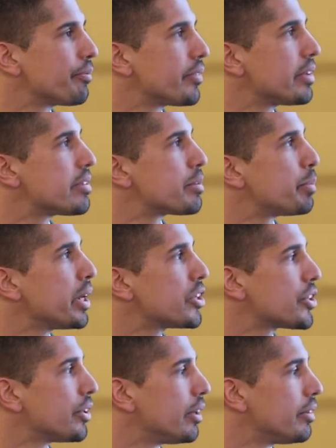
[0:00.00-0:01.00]
This is a
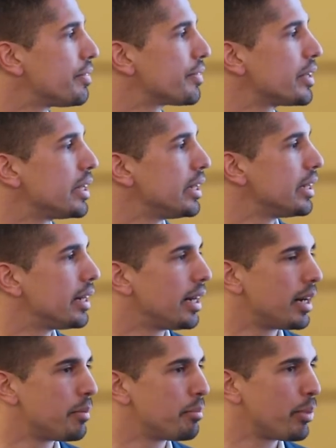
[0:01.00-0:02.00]
picture of the
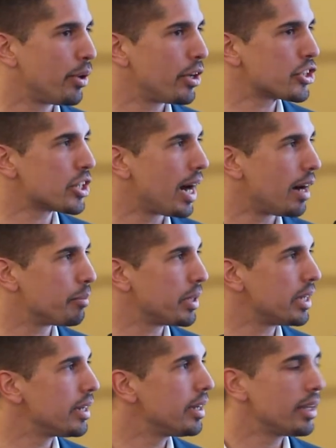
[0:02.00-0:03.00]
Persian
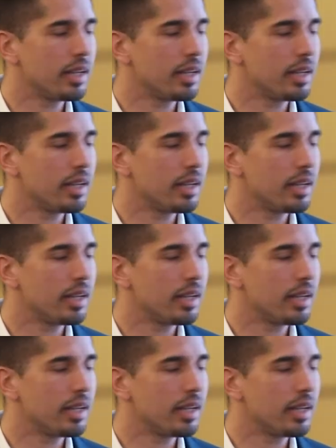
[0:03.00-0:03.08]
army